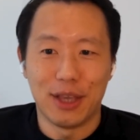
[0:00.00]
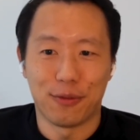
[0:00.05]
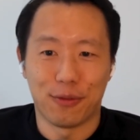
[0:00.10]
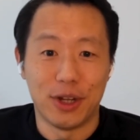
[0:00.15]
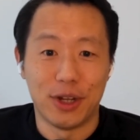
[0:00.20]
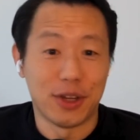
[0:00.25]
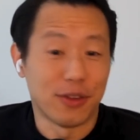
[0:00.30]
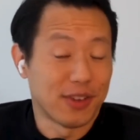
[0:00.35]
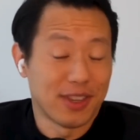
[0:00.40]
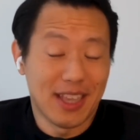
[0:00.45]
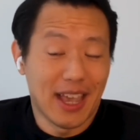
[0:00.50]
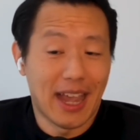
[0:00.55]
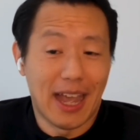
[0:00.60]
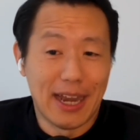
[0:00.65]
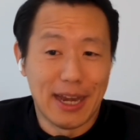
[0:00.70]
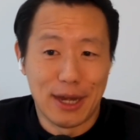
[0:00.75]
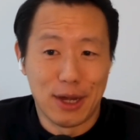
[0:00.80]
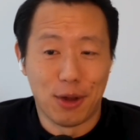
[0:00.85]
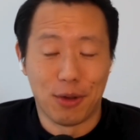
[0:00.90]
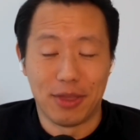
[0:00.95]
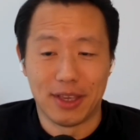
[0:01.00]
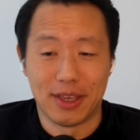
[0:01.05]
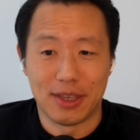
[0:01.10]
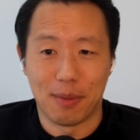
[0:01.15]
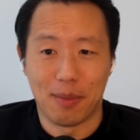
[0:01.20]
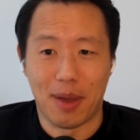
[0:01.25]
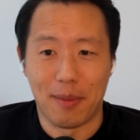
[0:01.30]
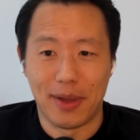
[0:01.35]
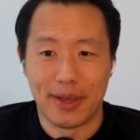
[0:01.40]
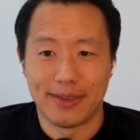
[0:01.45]
for each of us. Like I didn't know this
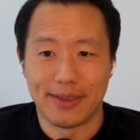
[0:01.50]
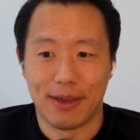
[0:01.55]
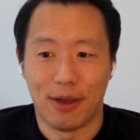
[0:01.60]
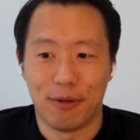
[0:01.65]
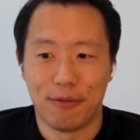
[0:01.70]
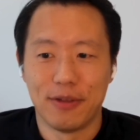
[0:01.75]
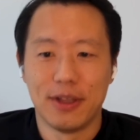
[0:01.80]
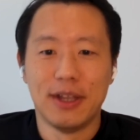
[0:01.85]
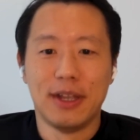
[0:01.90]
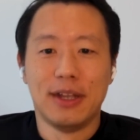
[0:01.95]
about myself.